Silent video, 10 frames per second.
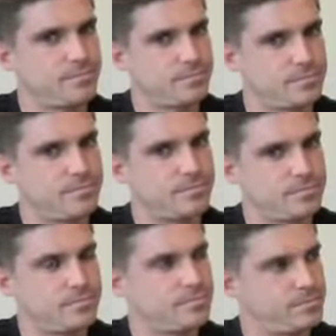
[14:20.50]

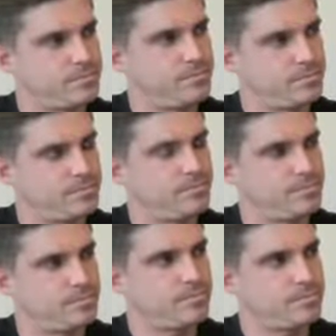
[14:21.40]

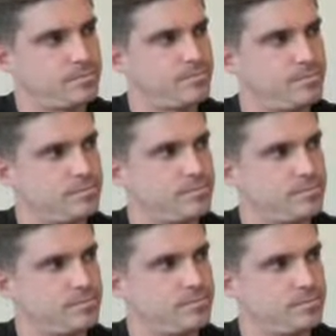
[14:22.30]

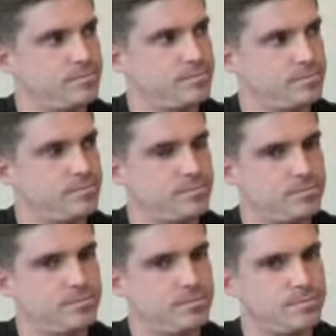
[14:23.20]

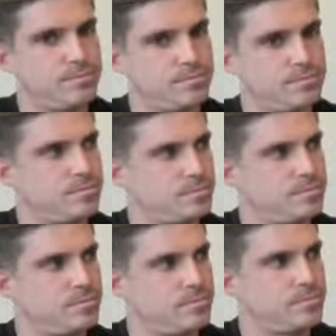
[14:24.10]

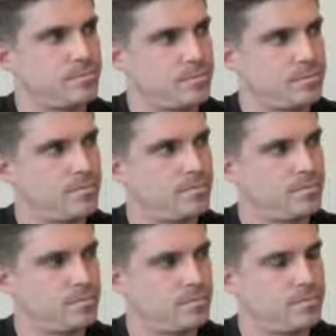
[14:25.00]

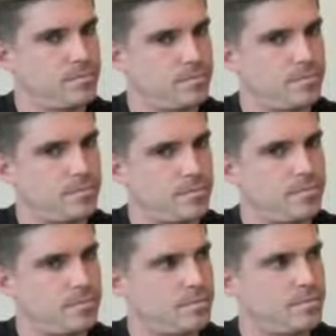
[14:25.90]

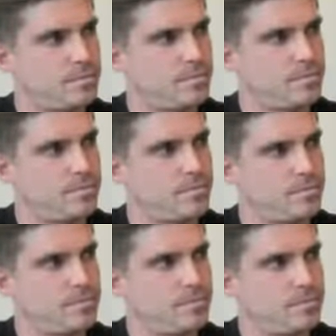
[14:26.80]

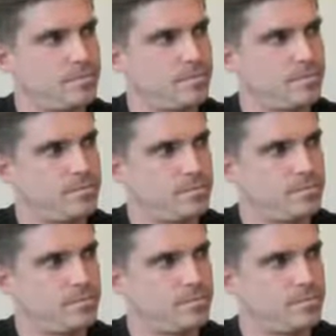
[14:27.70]
No words are spoken by the person on screen.